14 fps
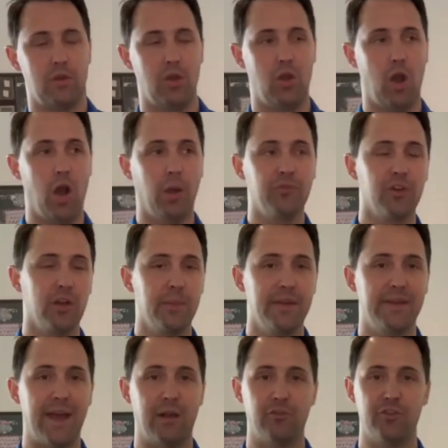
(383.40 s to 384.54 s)
Arms are gonna be
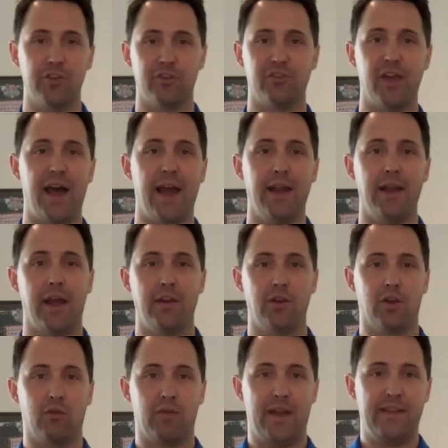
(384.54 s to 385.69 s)
down to your side, and you're
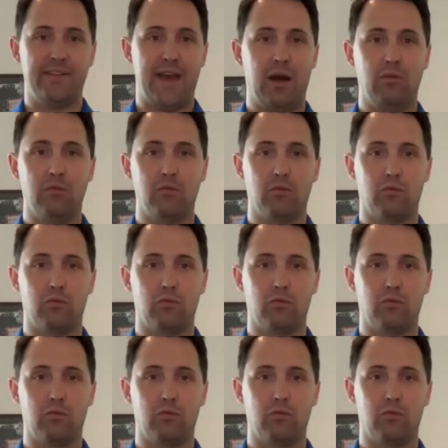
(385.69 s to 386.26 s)
gonna raise out